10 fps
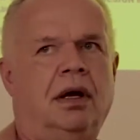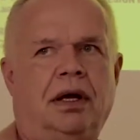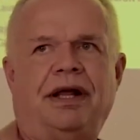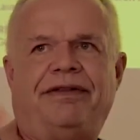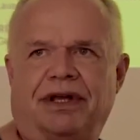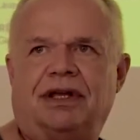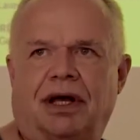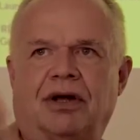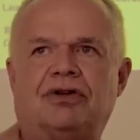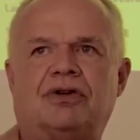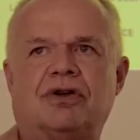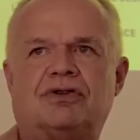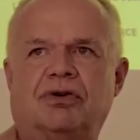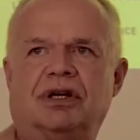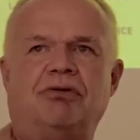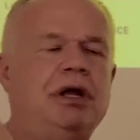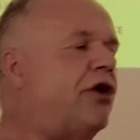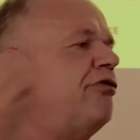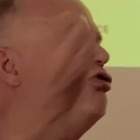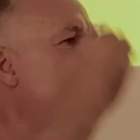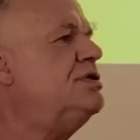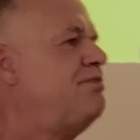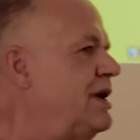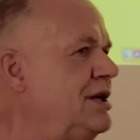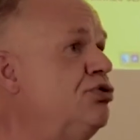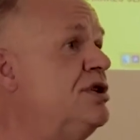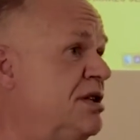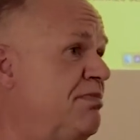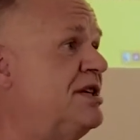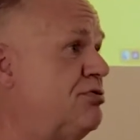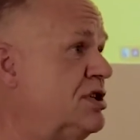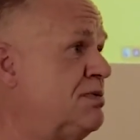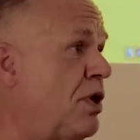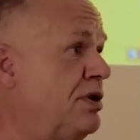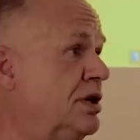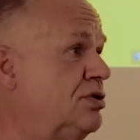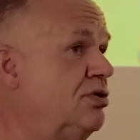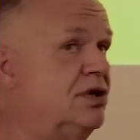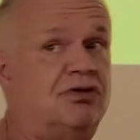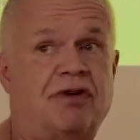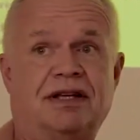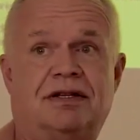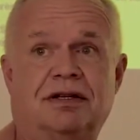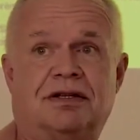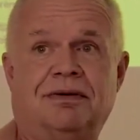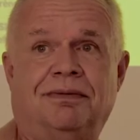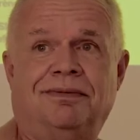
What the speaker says: And I think I also agree of who is the best responder to the crisis.